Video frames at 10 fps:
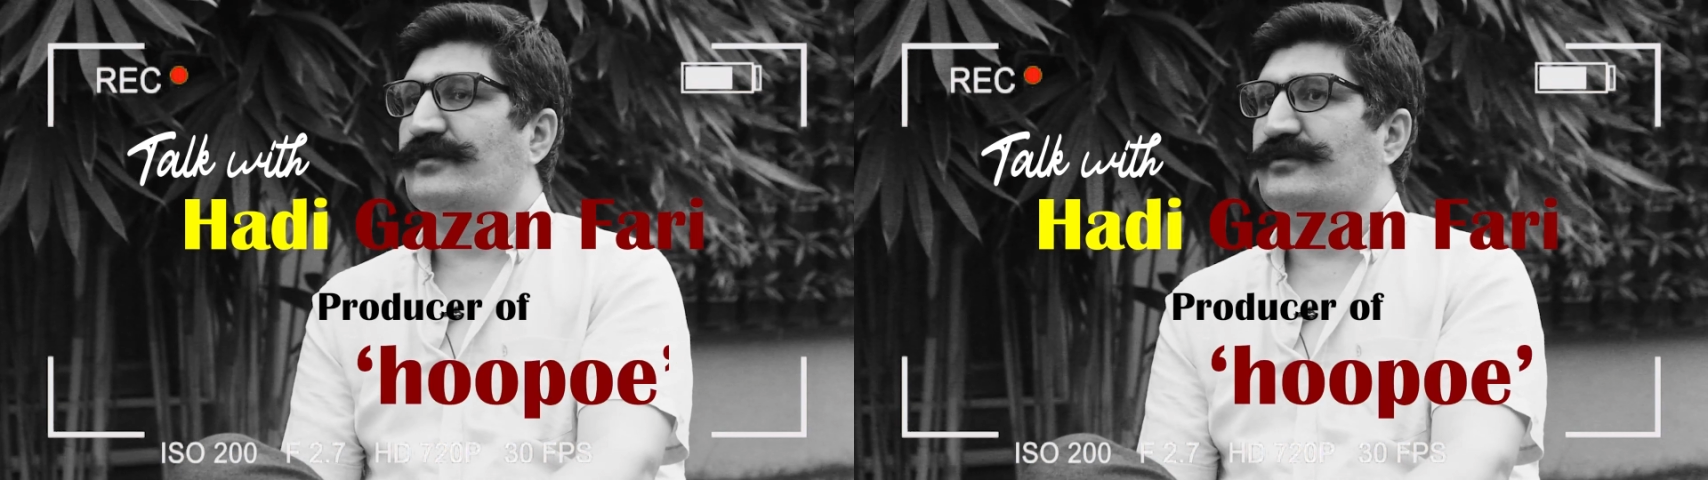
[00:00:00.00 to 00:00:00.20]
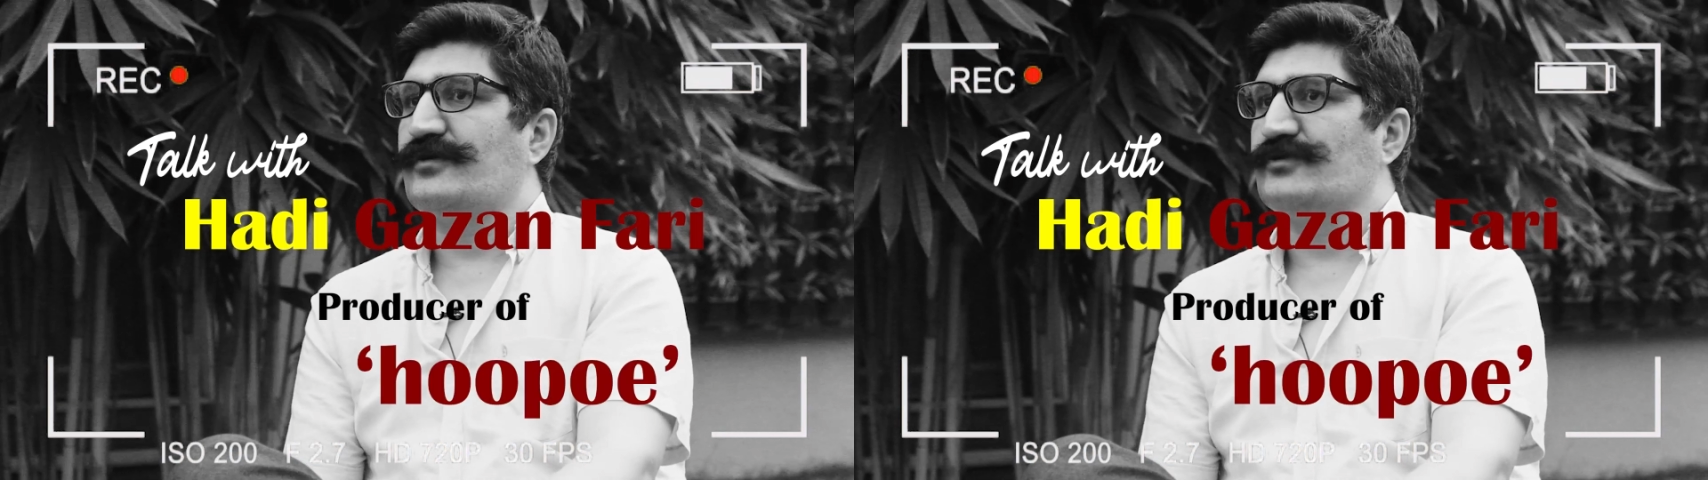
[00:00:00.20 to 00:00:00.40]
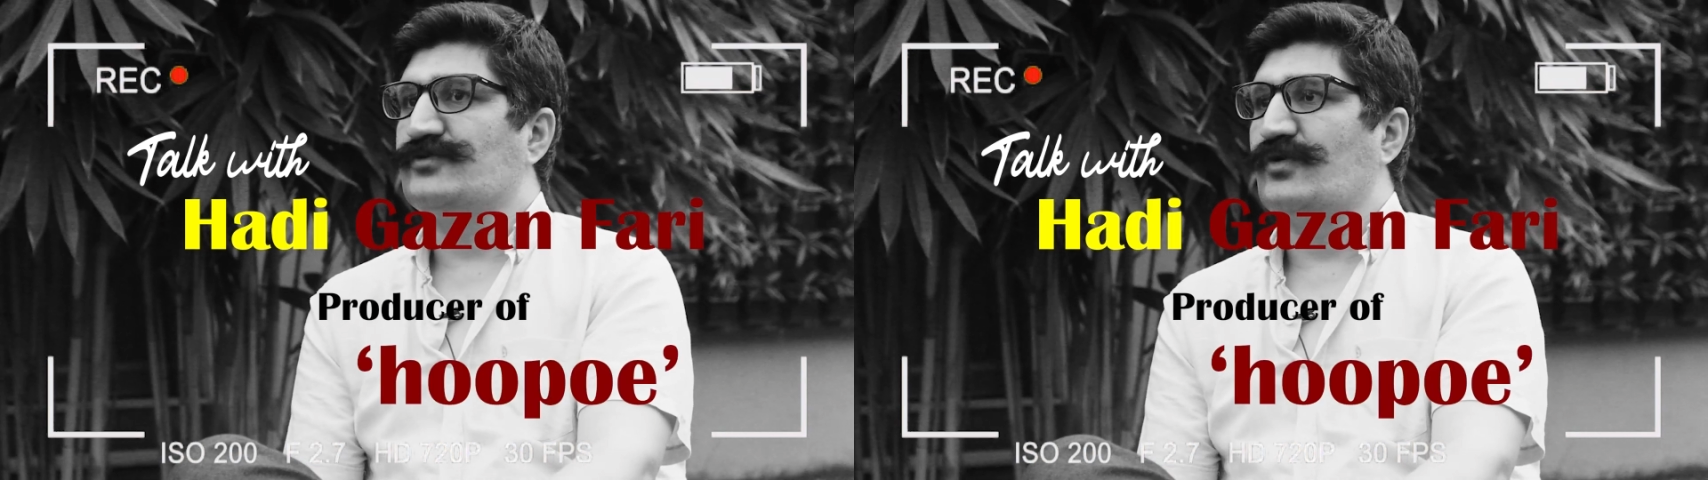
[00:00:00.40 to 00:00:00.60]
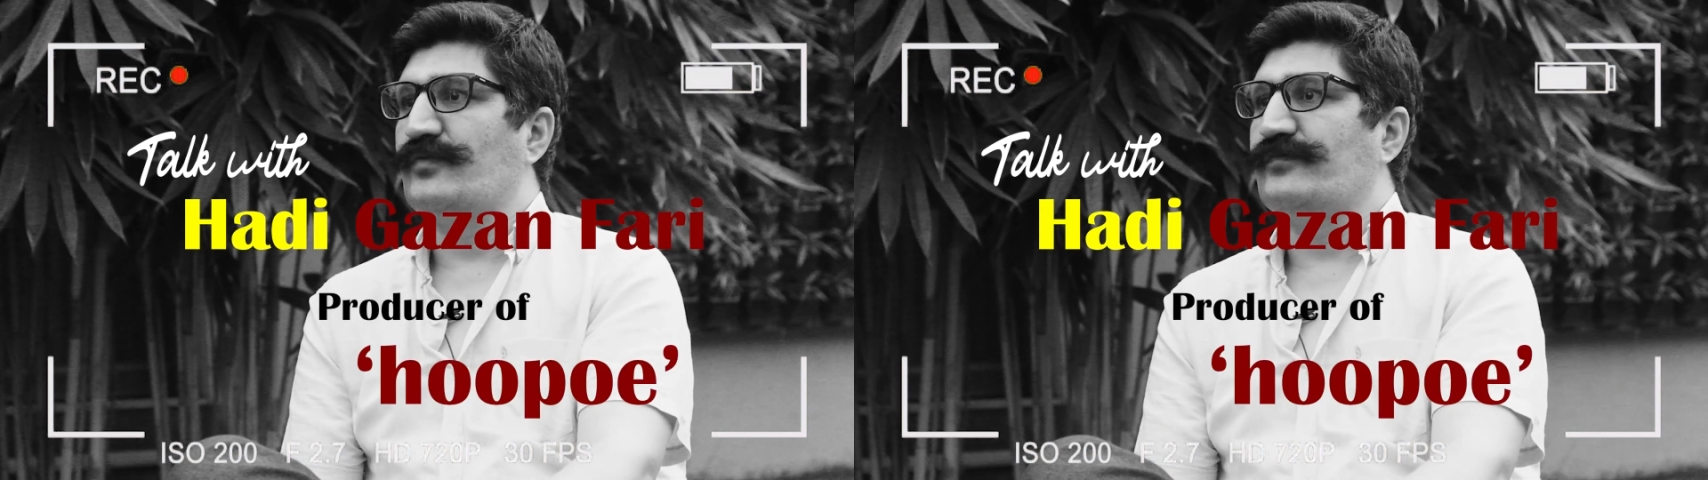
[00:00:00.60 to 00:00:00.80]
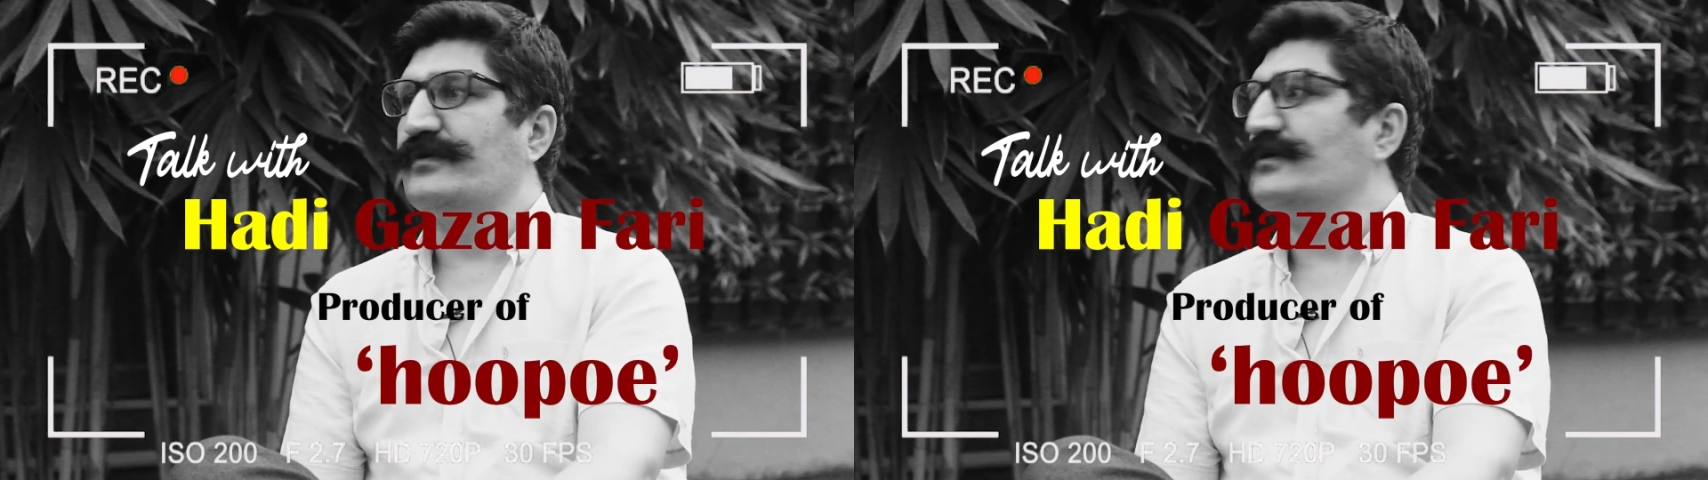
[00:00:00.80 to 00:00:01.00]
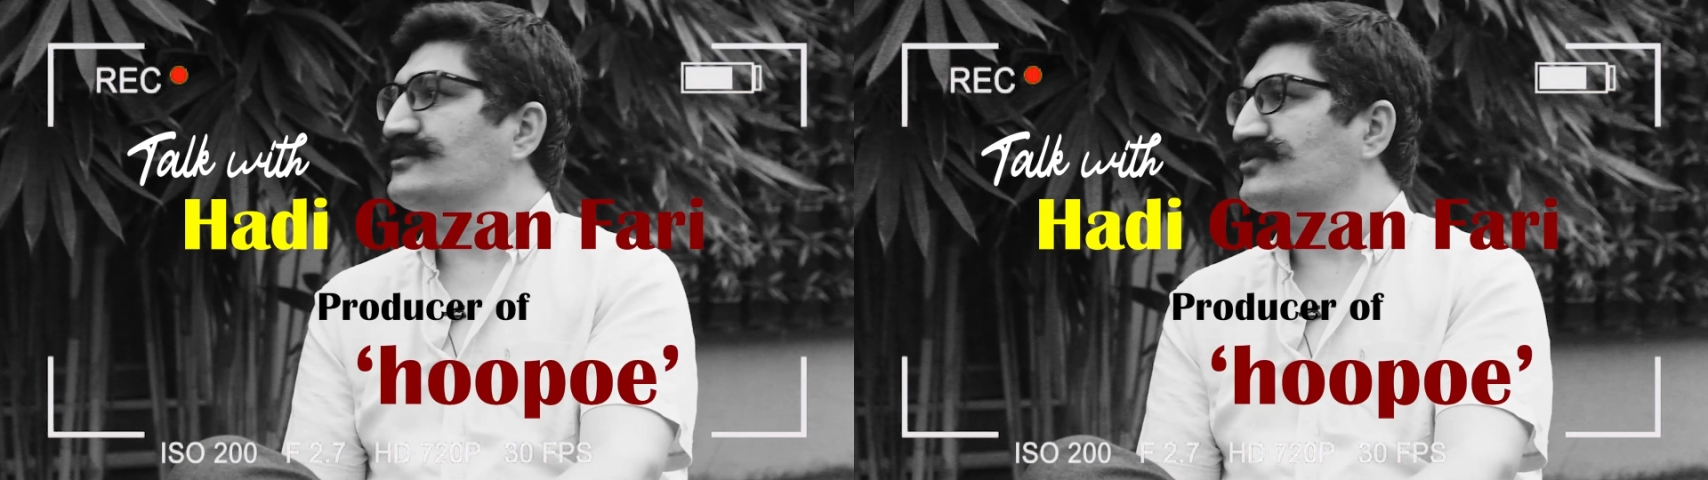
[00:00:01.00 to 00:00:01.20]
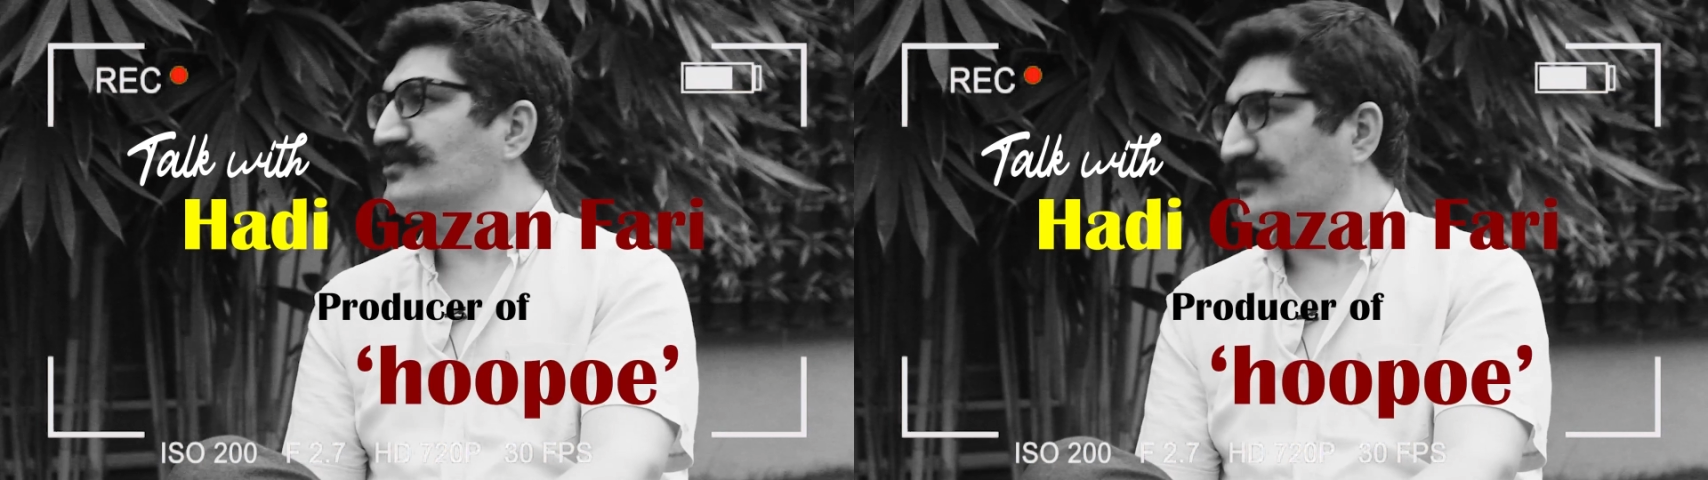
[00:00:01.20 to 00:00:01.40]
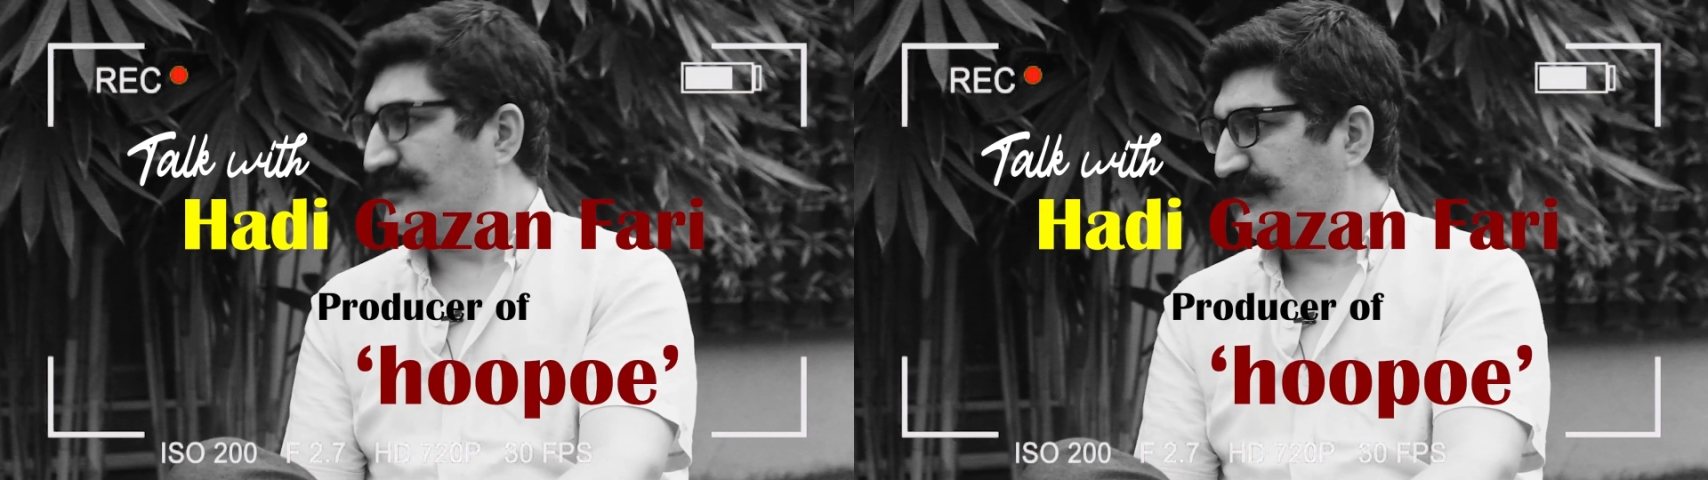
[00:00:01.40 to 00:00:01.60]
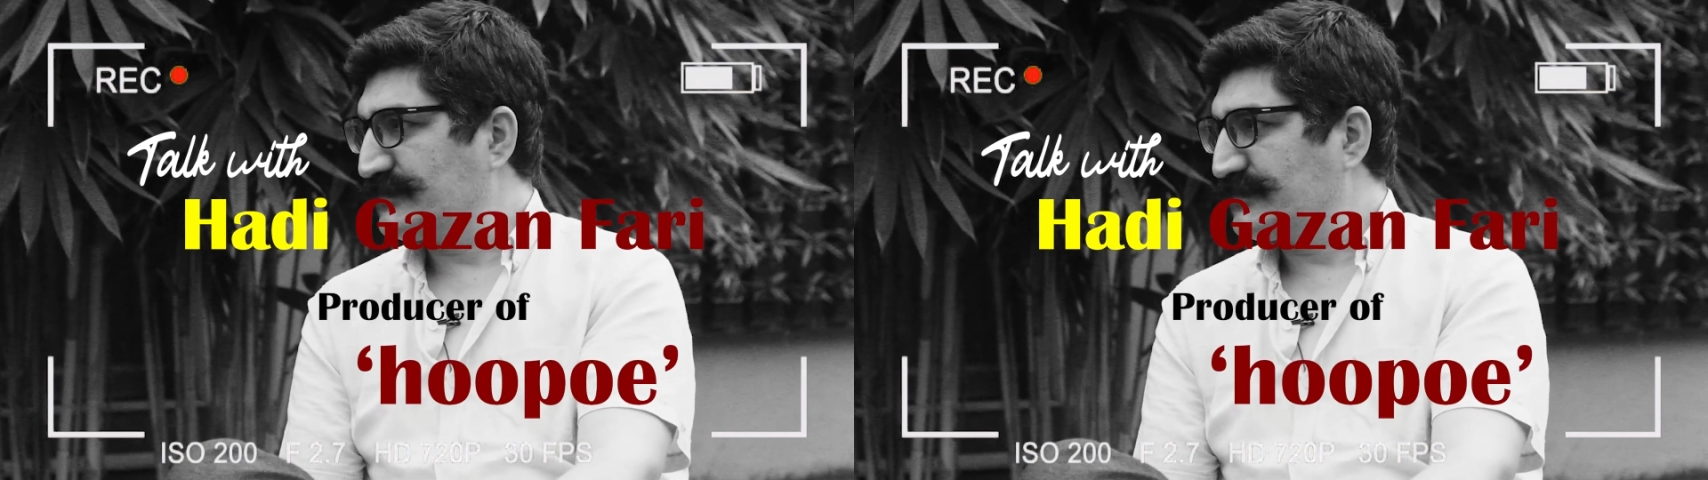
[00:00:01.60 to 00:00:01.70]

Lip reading: are not told, we are sure,